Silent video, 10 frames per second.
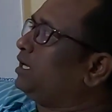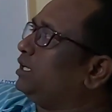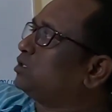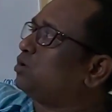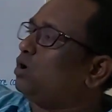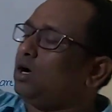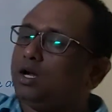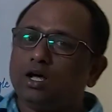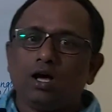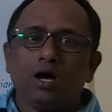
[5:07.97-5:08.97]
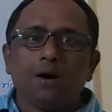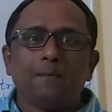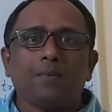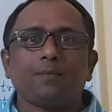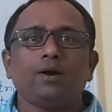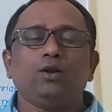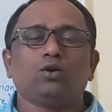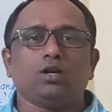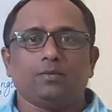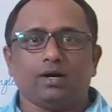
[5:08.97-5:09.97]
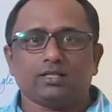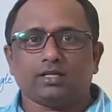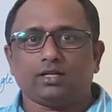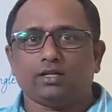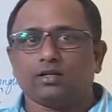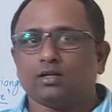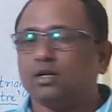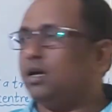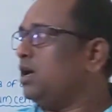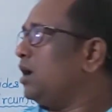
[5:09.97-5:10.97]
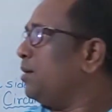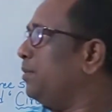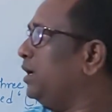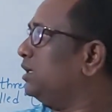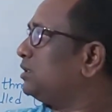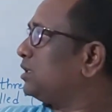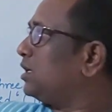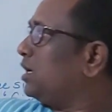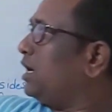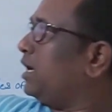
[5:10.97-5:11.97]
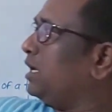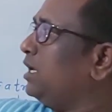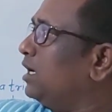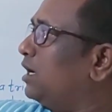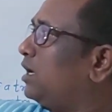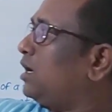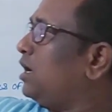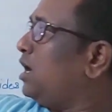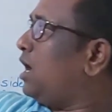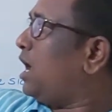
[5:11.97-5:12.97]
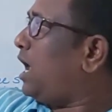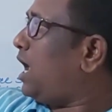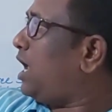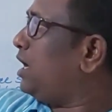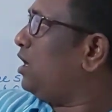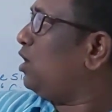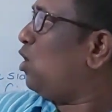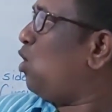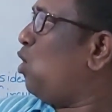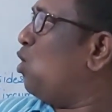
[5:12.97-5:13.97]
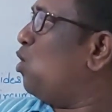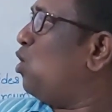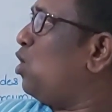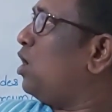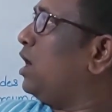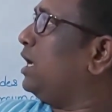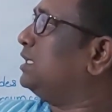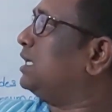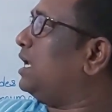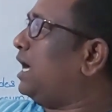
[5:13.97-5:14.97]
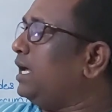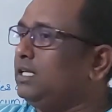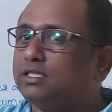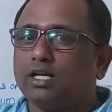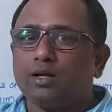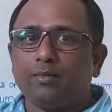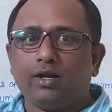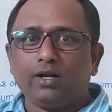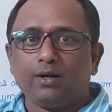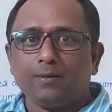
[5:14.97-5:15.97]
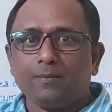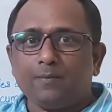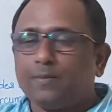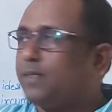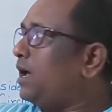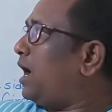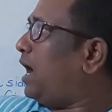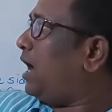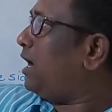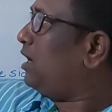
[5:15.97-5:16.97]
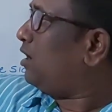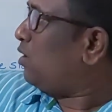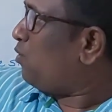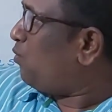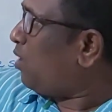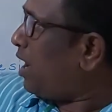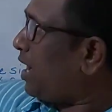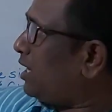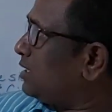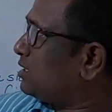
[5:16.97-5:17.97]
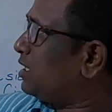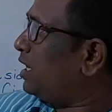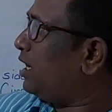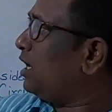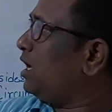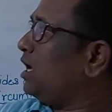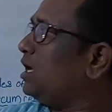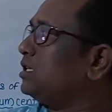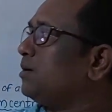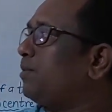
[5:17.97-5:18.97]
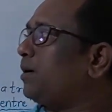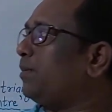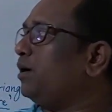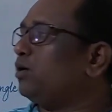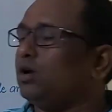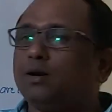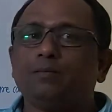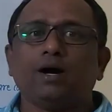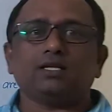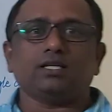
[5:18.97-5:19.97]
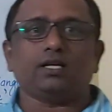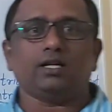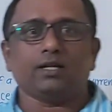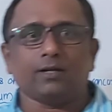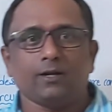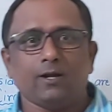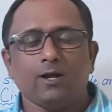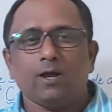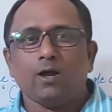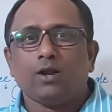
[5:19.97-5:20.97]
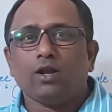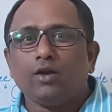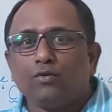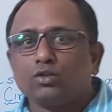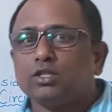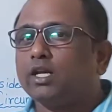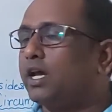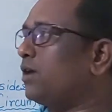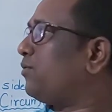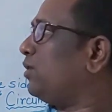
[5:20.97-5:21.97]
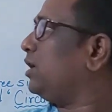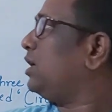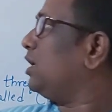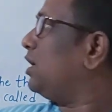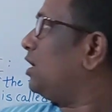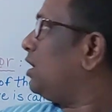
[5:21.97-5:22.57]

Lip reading: called perpendicular bisector. Means here NO is a line segment and YZ is a perpendicular bisector. Now if you see carefully here